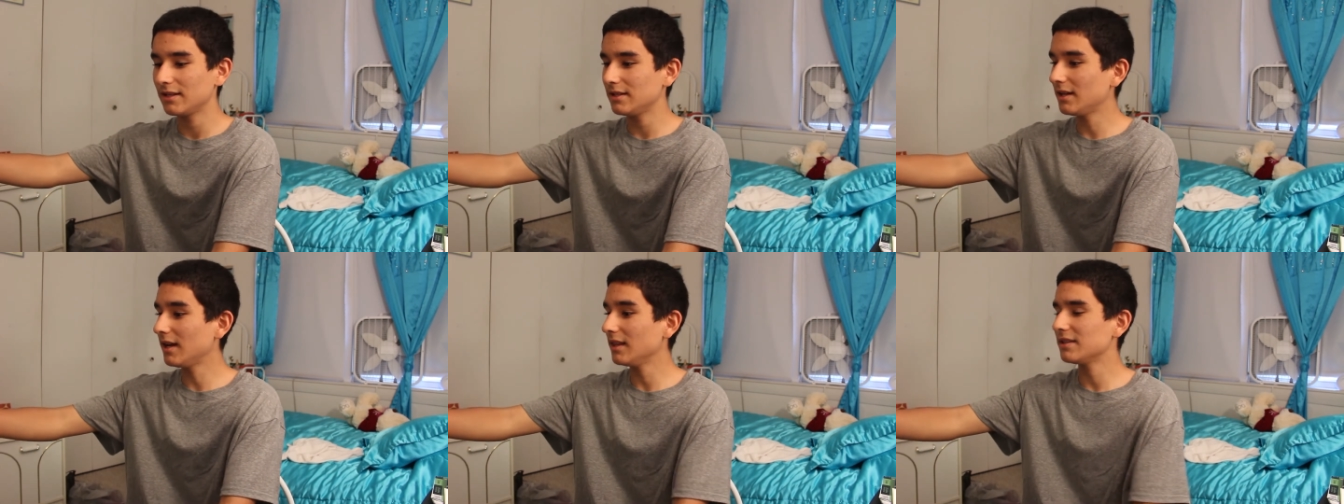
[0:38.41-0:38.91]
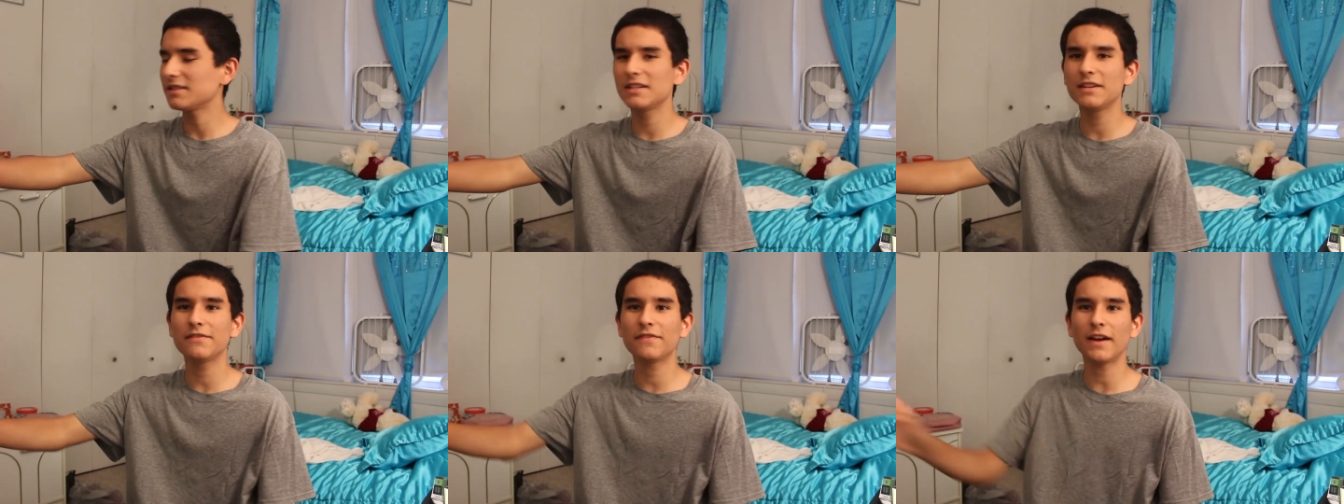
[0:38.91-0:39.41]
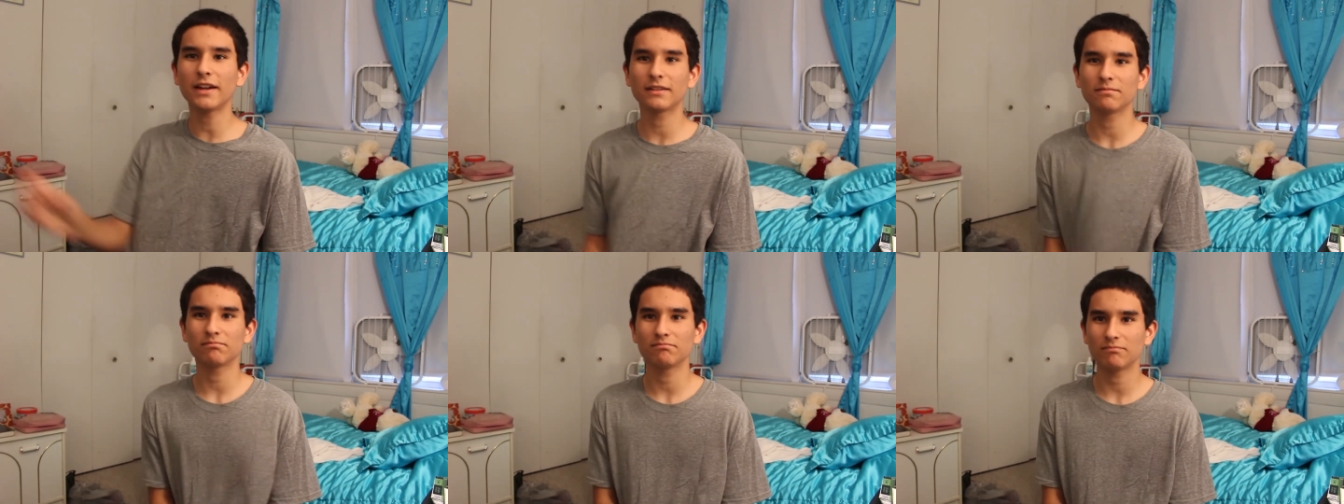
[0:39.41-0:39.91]
yeah, let's see if I.
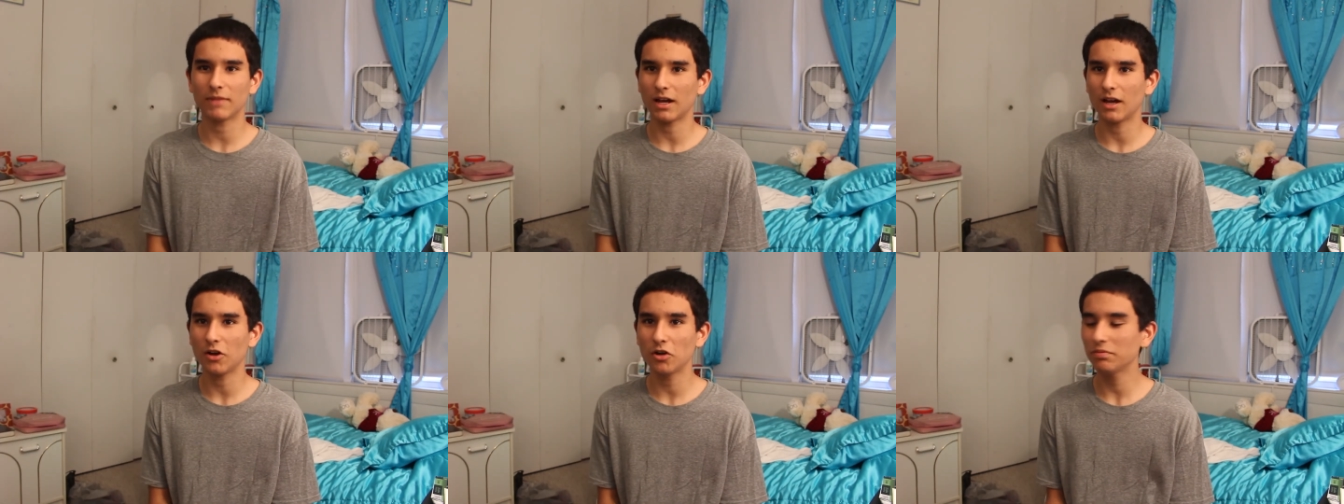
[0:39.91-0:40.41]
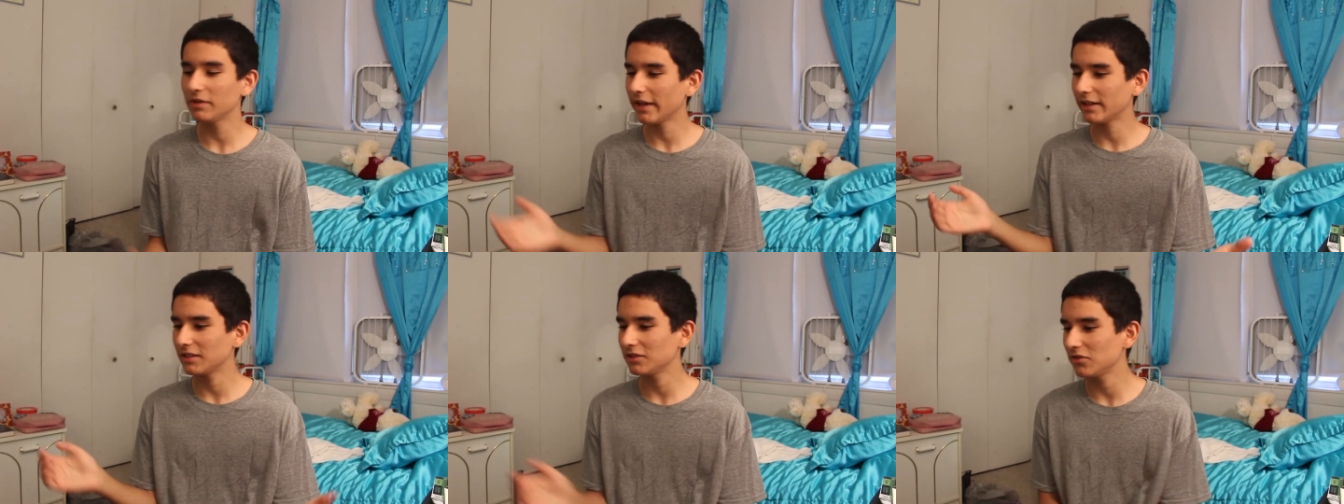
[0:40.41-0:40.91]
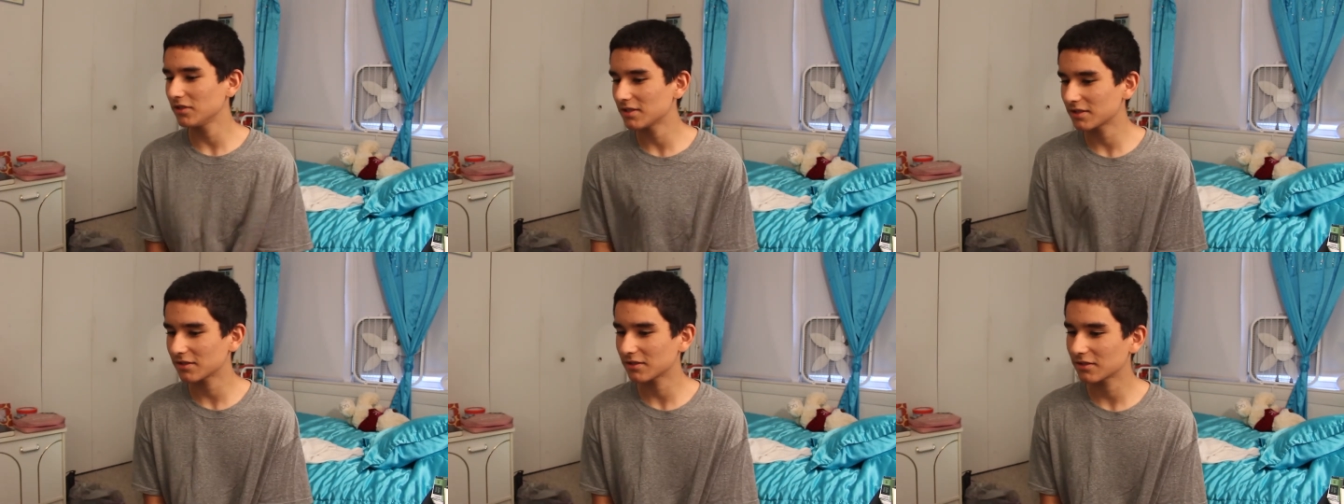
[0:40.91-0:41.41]
Hopefully, I can do
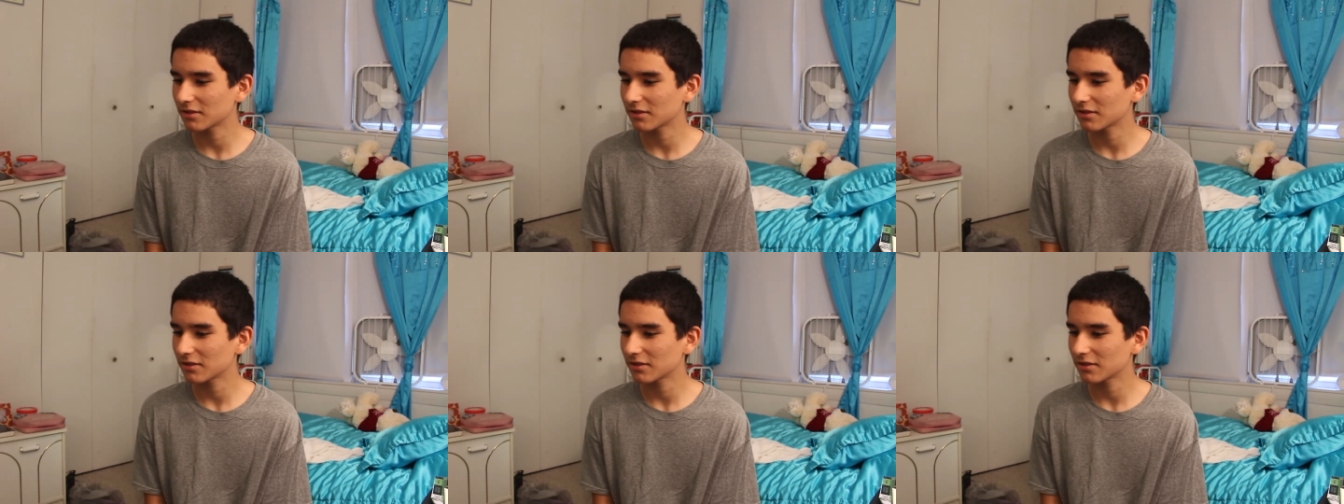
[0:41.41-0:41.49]
this